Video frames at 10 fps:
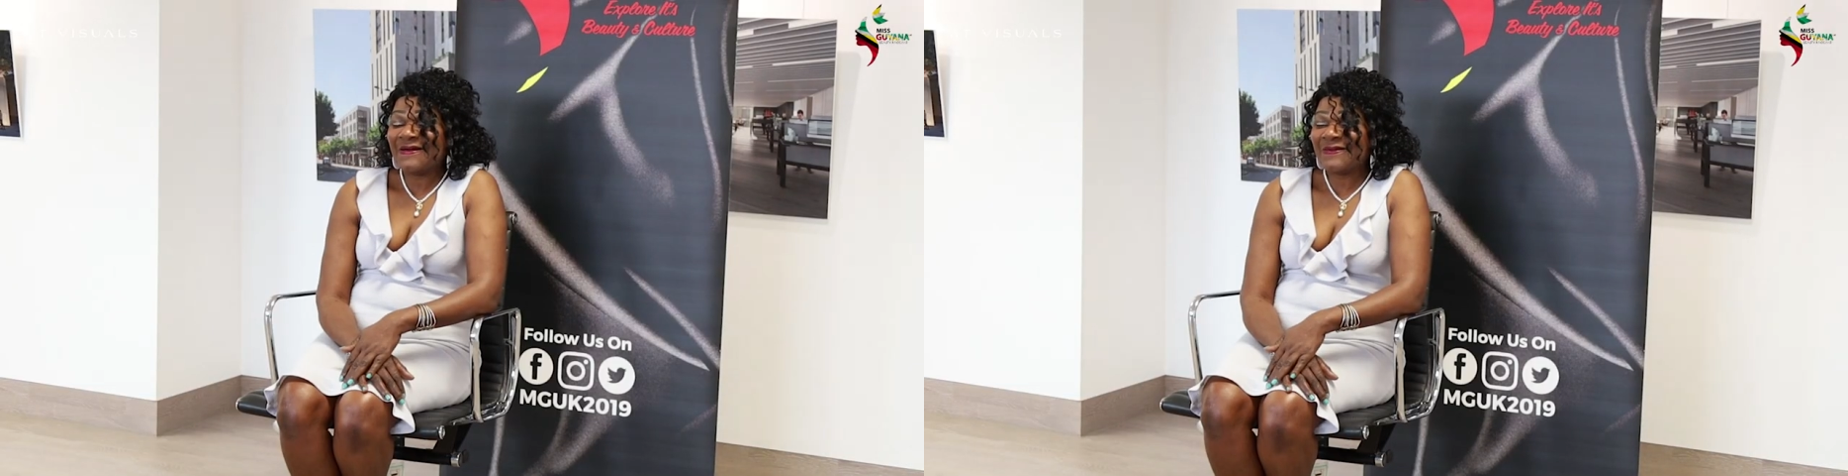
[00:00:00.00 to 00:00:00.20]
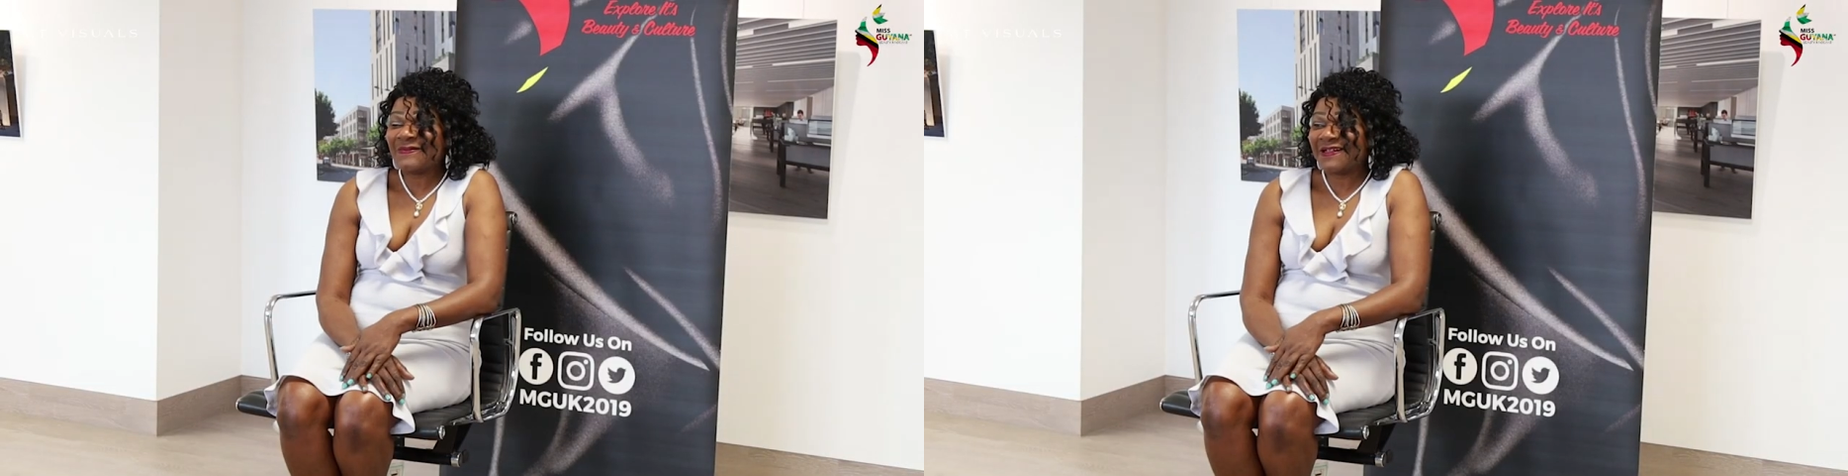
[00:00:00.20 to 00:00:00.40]

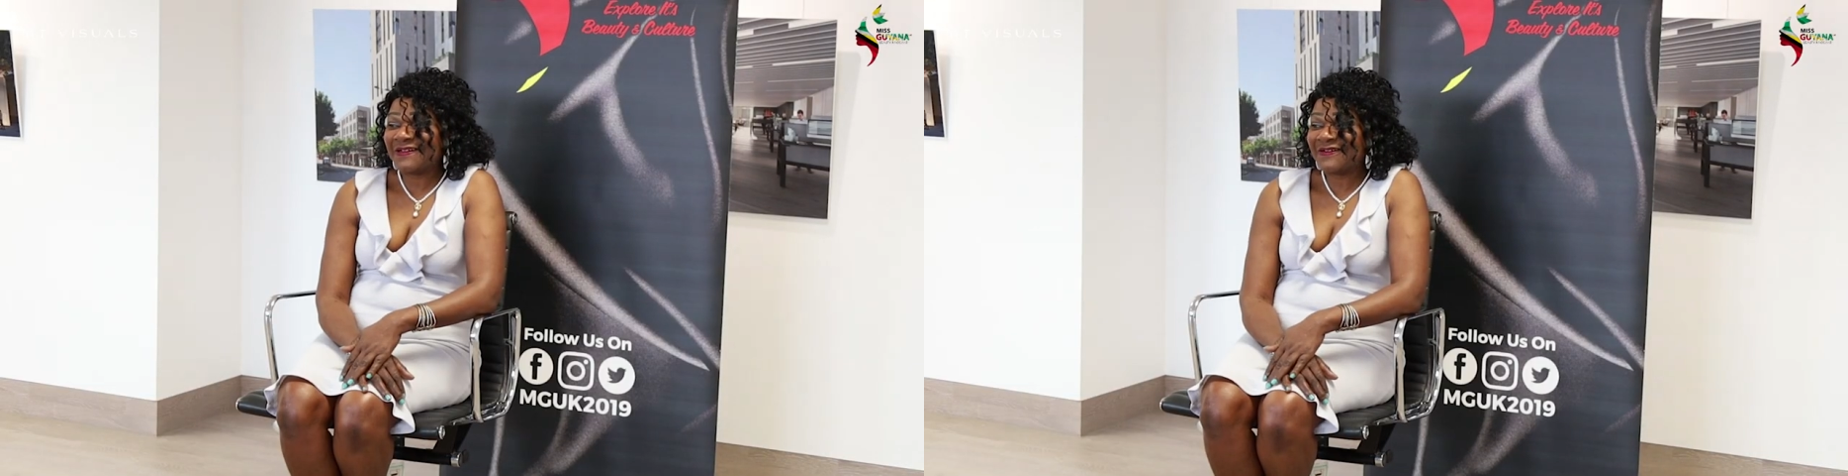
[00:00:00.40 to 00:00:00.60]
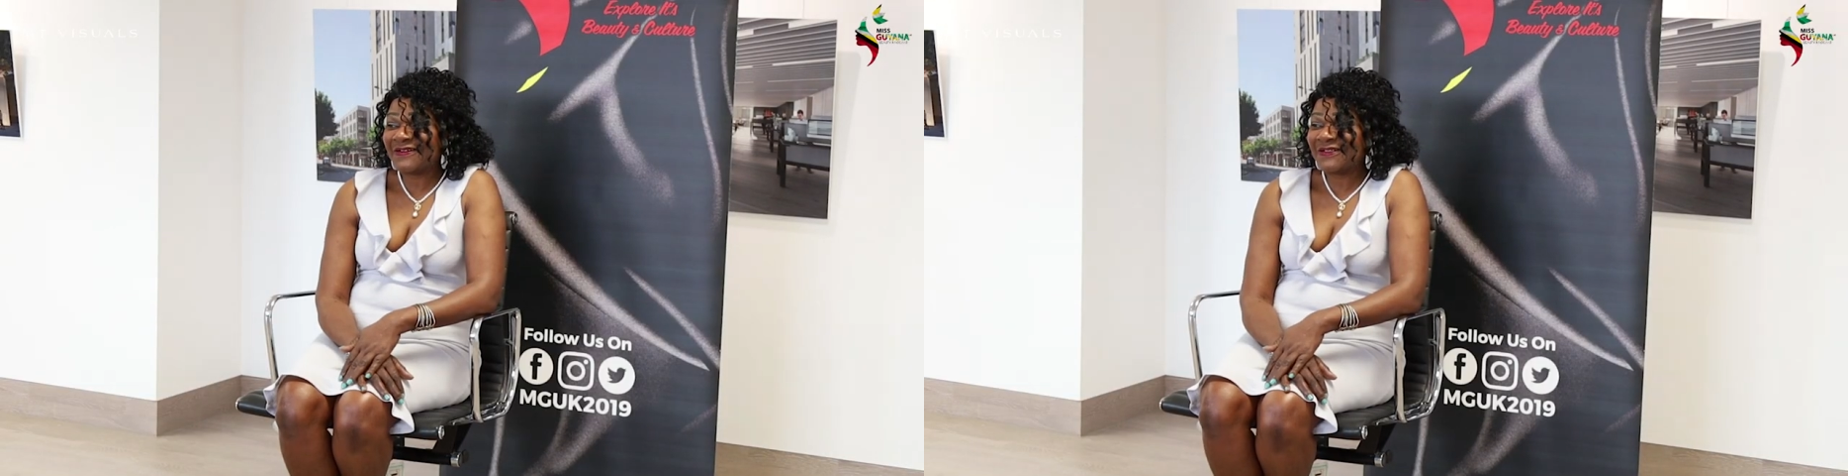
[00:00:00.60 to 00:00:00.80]
Oh
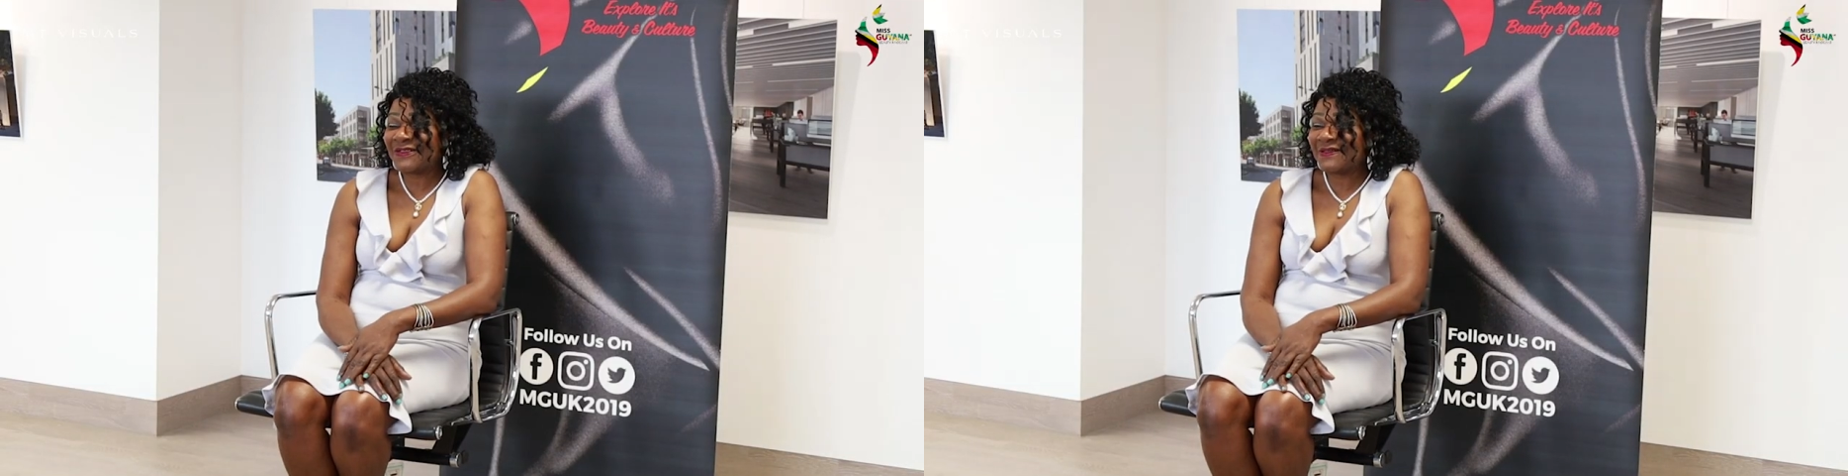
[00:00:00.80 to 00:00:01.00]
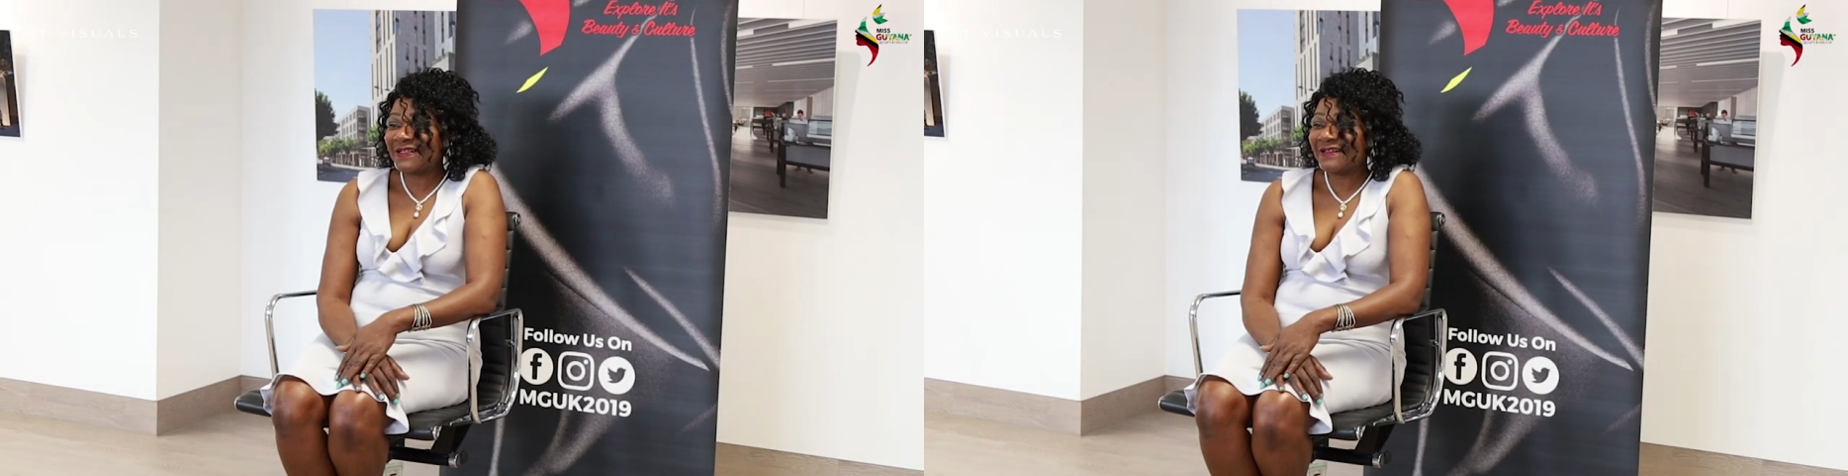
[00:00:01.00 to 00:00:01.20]
my
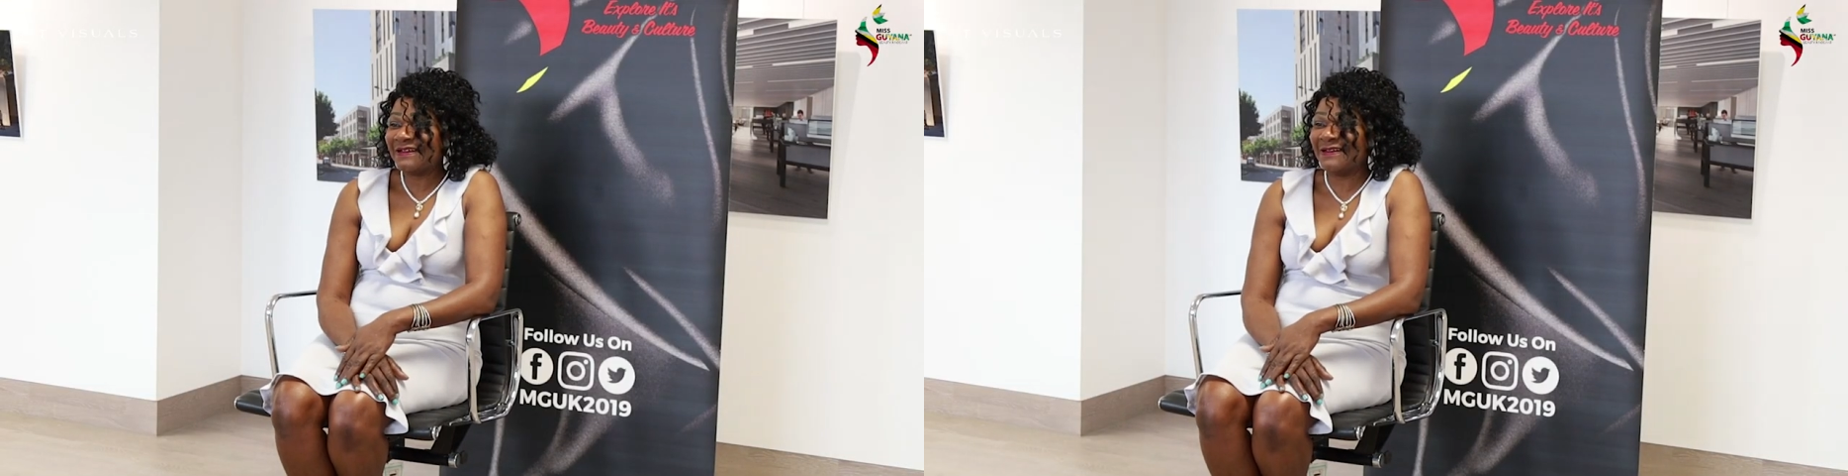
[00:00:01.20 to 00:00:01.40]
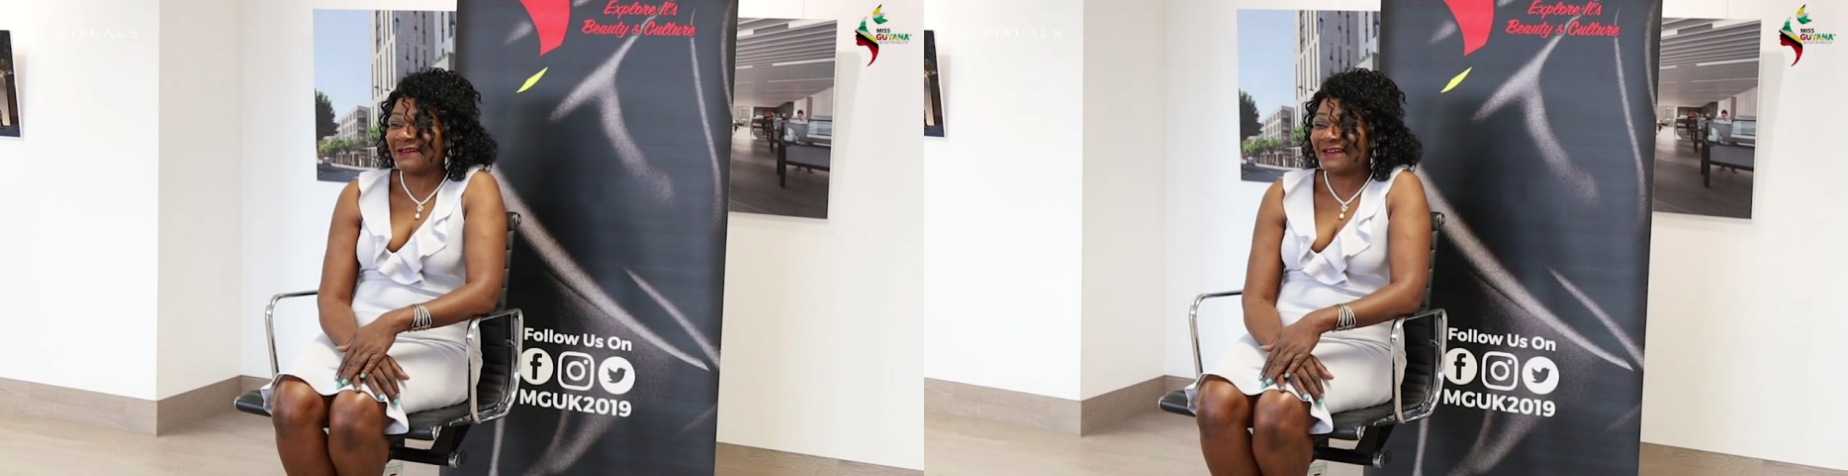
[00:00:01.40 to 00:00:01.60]
gosh, that